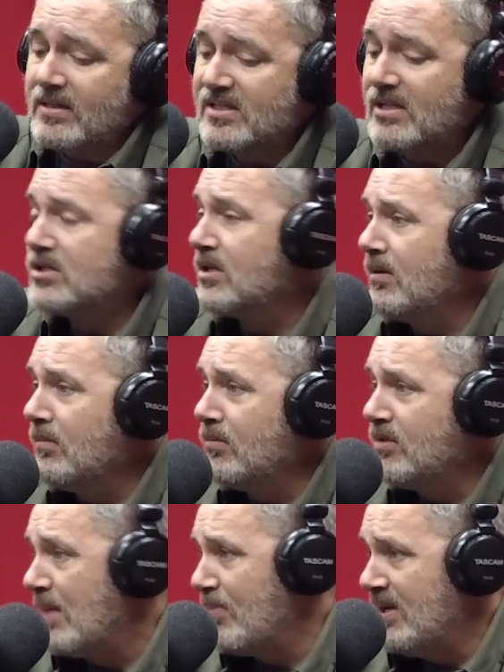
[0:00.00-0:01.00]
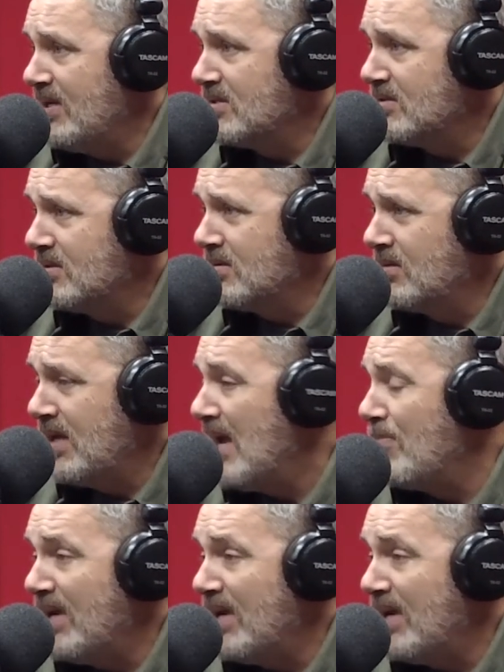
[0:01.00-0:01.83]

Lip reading: Since deputies can't